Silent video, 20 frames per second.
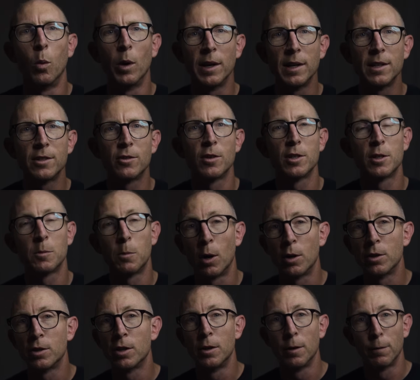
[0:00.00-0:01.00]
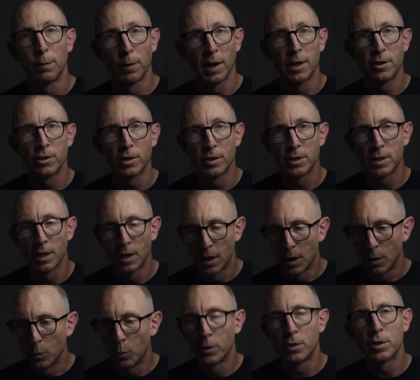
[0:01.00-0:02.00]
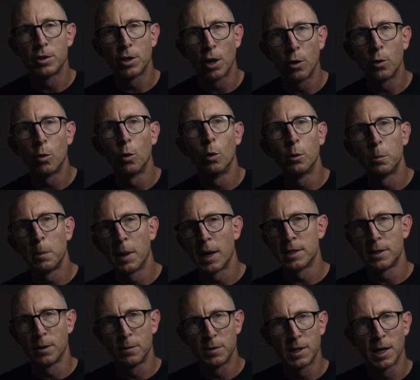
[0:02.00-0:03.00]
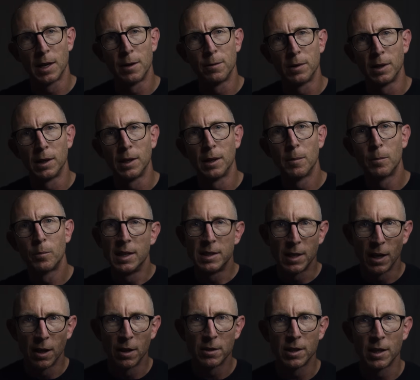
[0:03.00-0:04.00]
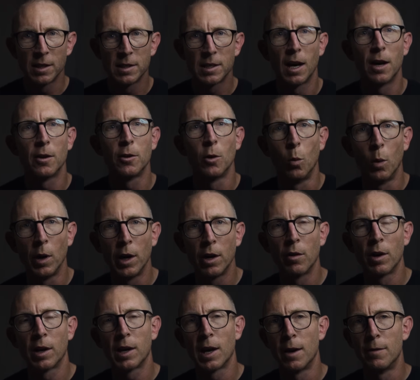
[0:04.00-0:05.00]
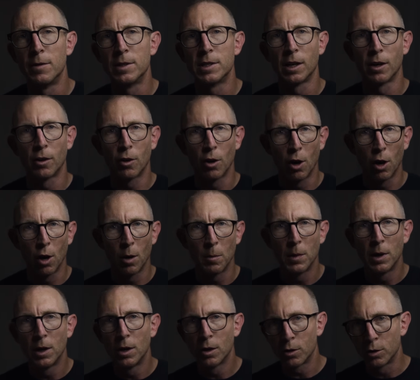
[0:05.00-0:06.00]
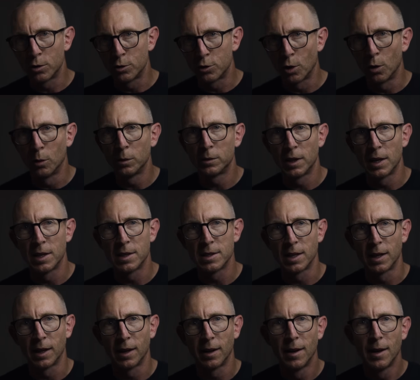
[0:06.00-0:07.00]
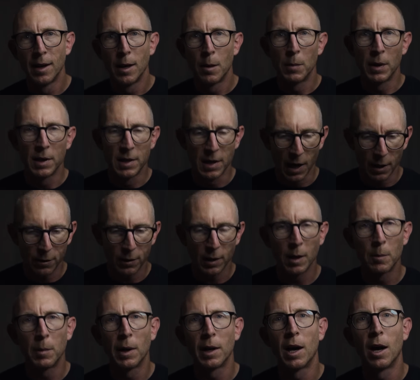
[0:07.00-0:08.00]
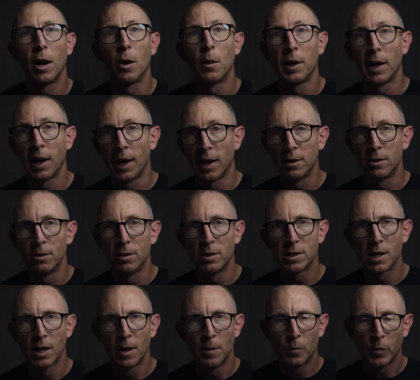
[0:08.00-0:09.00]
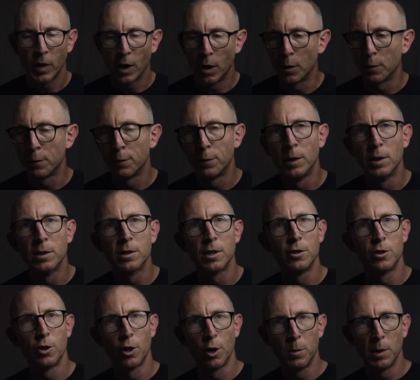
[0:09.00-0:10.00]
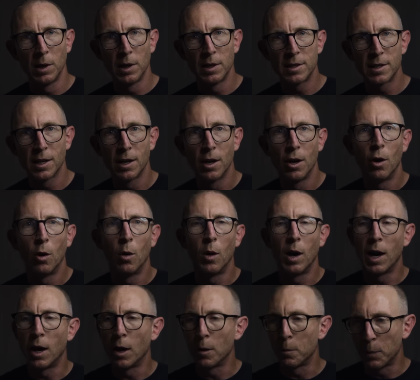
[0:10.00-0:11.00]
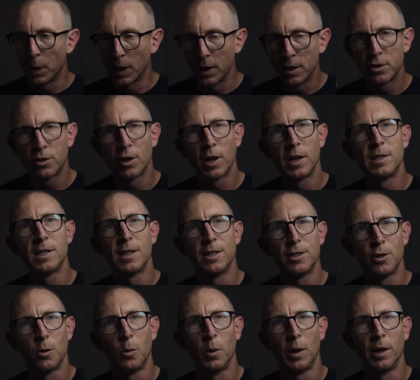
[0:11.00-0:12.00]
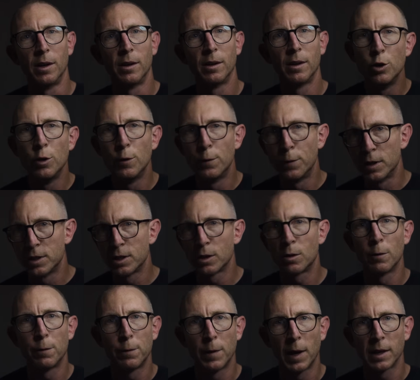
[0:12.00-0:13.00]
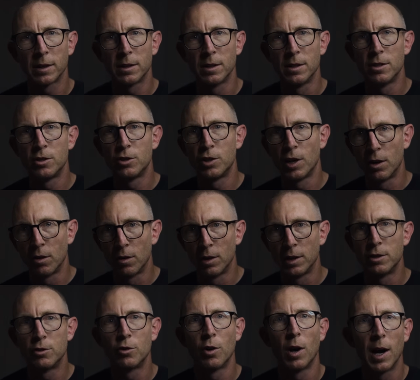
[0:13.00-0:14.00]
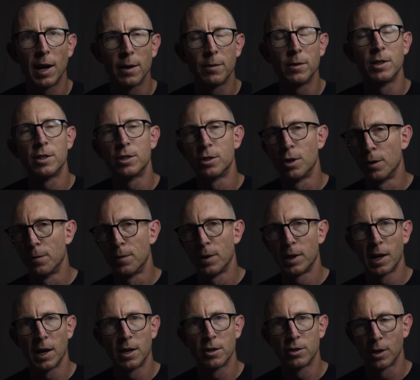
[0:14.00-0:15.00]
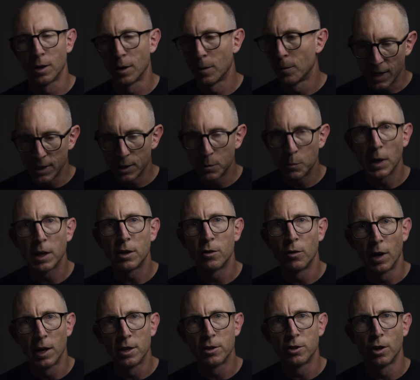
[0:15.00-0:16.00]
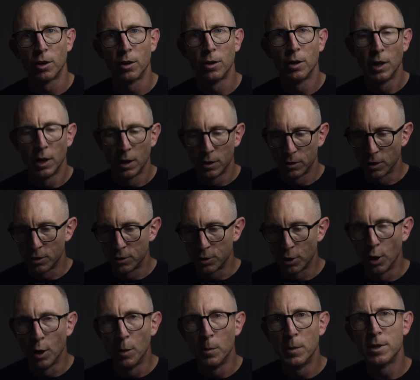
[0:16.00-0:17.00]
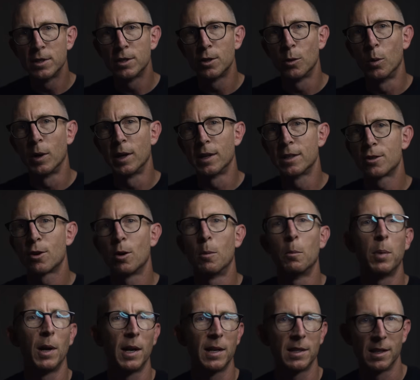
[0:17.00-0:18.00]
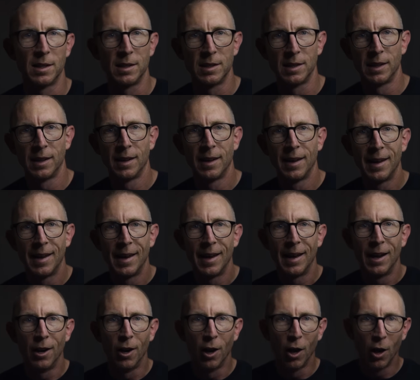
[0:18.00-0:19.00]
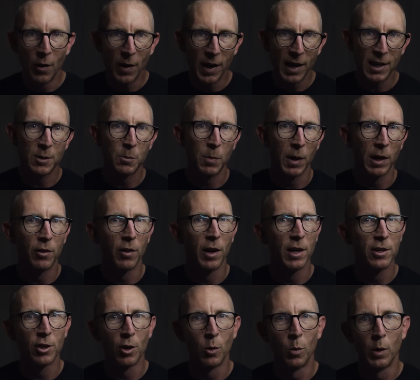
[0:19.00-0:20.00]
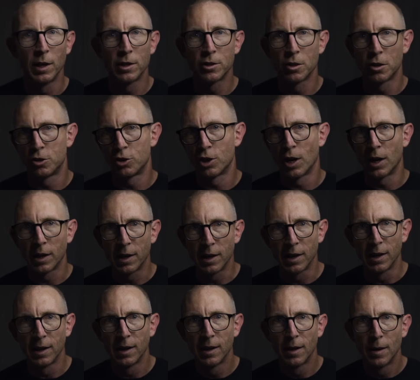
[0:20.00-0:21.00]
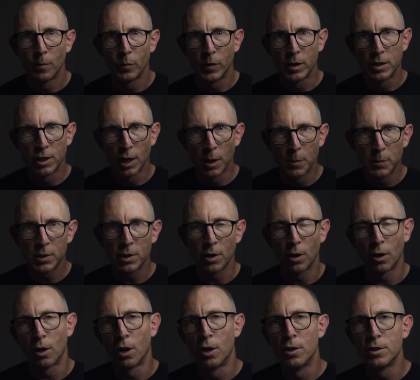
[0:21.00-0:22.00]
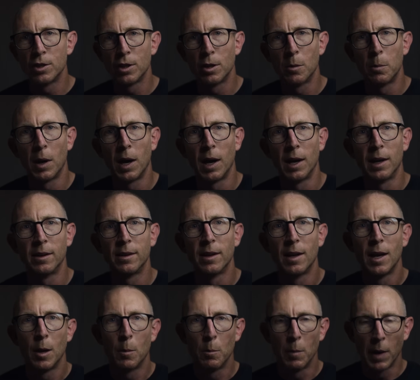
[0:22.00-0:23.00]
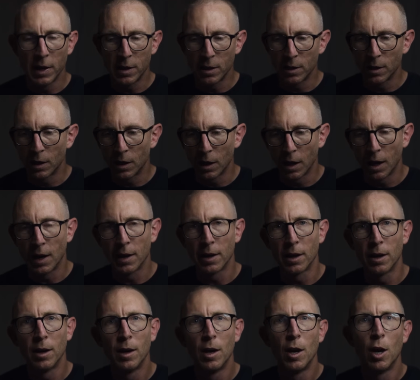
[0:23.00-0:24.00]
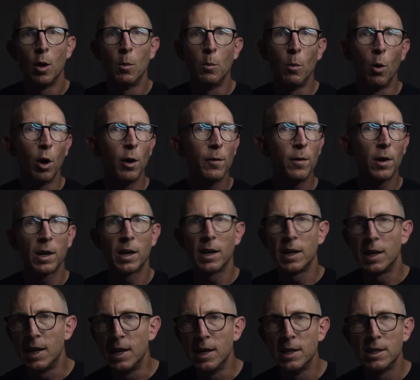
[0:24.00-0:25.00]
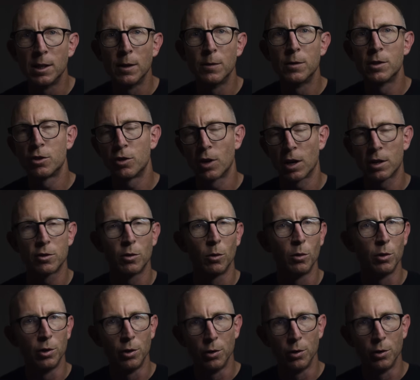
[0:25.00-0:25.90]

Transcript: wings respond to deflations with so-called passive safety. It tells us how the wing recovers in calm, controlled testing, but nothing about how it handles, how it feels in turbulence, or how it penetrates into wind. Two physical factors generally drive this certification. Aspect ratio determines the wing's complexity. Low aspect ratio wings are chunky, the tips are close to the pilot, making the glider more of a cohesive structural